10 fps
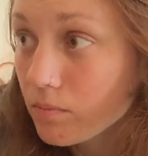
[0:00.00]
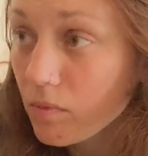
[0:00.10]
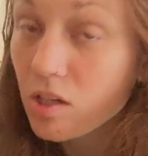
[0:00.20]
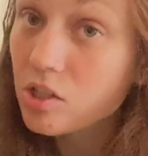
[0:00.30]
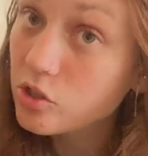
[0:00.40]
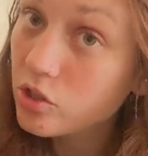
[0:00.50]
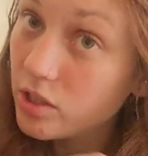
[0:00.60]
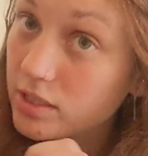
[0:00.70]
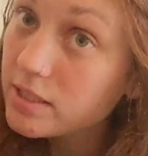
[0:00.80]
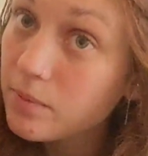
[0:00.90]
because there
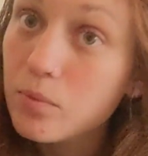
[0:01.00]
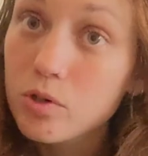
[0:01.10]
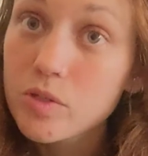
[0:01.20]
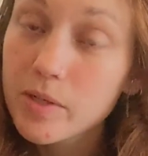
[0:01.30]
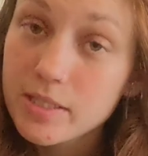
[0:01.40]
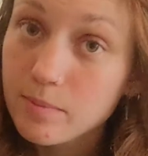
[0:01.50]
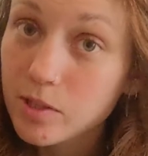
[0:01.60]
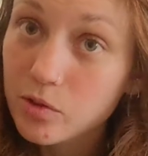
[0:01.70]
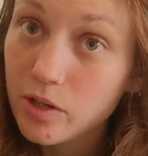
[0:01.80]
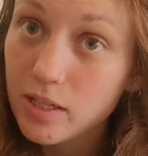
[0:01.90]
is some pore space in
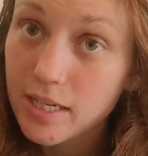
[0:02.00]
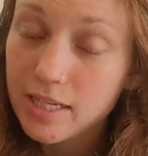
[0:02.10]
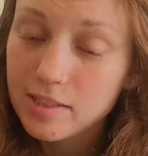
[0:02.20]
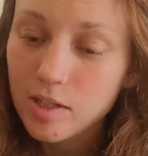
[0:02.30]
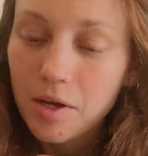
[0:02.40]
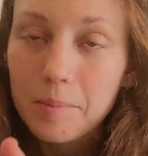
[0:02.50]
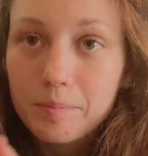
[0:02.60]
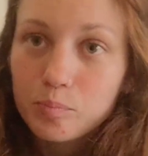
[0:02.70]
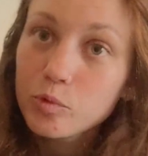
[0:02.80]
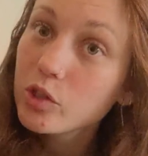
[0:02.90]
between clays.
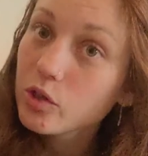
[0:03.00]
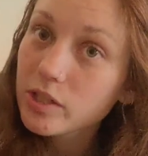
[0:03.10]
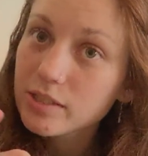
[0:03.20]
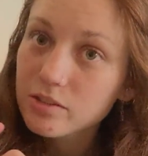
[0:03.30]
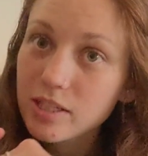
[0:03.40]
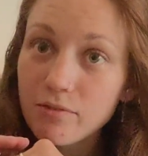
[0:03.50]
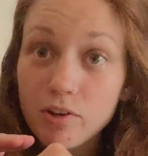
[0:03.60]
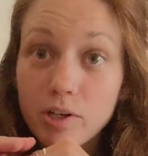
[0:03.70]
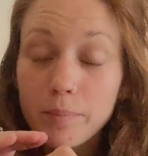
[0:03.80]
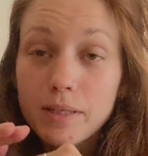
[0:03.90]
We know clays are like
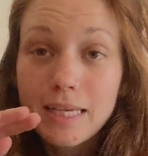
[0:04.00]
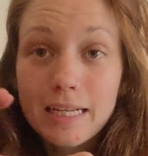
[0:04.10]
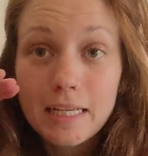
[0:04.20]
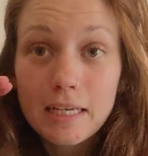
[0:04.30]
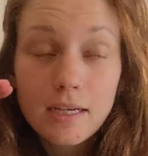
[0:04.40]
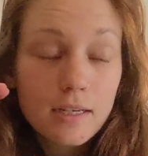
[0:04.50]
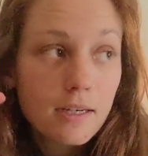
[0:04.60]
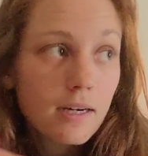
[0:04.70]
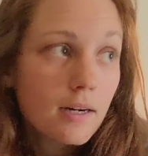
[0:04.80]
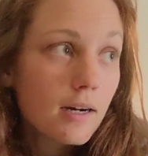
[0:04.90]
very platey
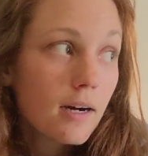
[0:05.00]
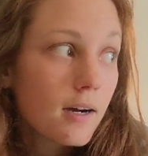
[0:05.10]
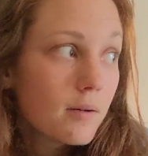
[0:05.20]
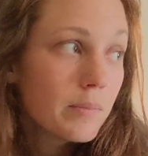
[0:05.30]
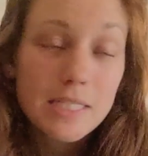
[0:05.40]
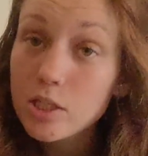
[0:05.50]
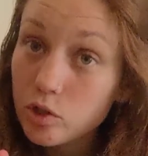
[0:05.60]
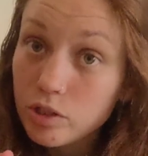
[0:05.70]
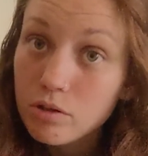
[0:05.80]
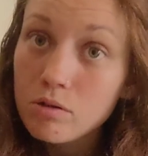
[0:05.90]

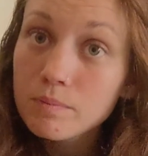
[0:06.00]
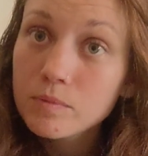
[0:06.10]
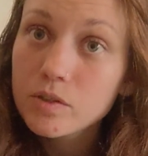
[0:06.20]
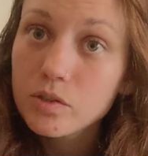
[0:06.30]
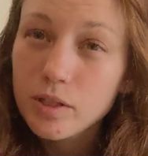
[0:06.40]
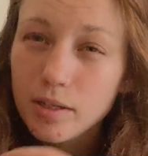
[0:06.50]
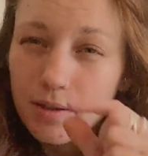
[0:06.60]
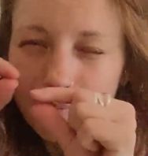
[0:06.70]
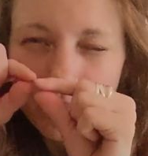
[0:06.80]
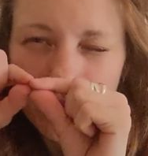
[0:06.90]
material, so the
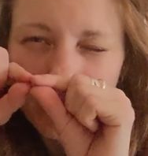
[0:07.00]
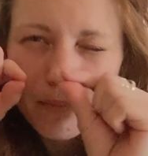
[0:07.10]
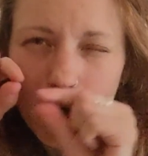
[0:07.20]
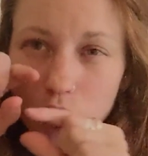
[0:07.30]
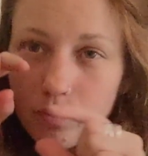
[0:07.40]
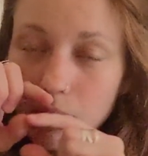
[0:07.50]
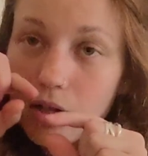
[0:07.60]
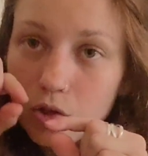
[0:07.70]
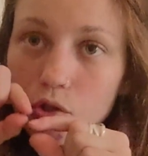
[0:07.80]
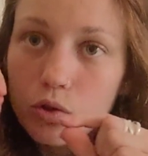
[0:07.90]

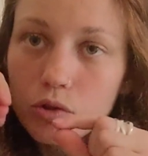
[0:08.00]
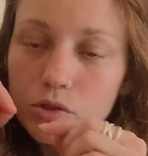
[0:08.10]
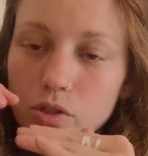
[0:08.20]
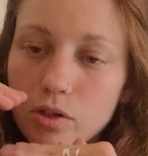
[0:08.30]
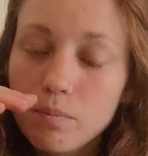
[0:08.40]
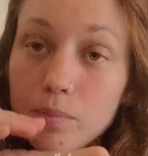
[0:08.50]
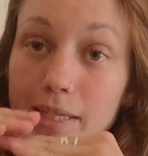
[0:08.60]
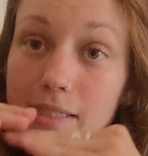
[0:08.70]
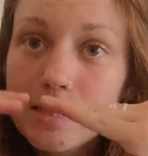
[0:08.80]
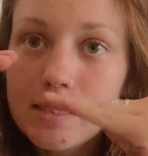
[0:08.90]
molecules are
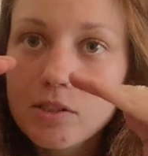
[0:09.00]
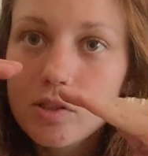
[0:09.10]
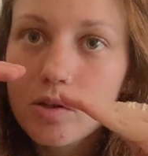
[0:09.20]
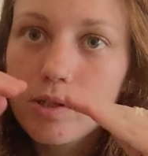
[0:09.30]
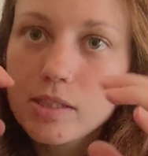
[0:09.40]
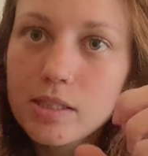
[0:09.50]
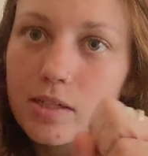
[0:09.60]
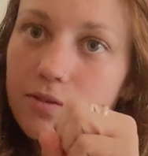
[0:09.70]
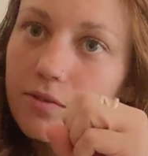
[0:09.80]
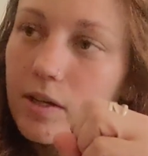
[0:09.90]
plates. So instead
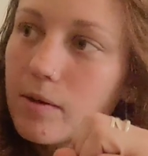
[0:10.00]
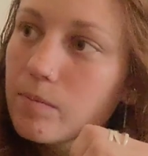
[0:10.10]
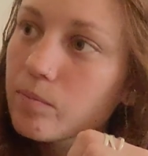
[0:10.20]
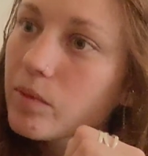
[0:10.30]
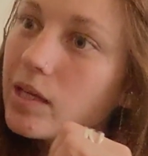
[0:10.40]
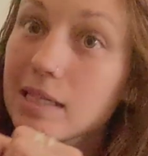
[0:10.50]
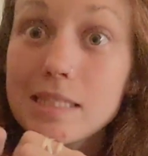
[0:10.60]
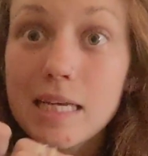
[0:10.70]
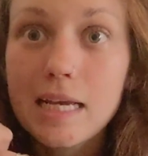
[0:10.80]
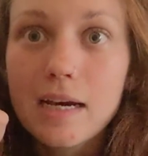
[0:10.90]
of like a
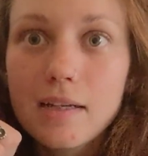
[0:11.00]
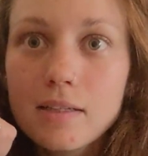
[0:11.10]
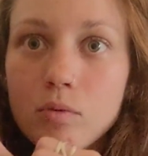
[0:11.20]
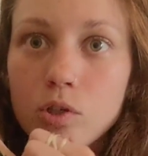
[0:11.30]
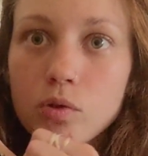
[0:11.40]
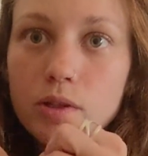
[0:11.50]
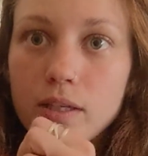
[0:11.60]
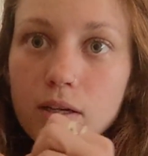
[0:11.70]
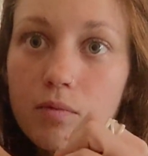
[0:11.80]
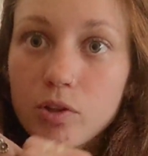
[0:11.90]
sand, what you would
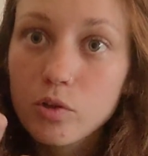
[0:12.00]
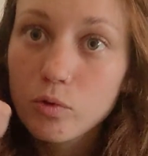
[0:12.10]
think of with the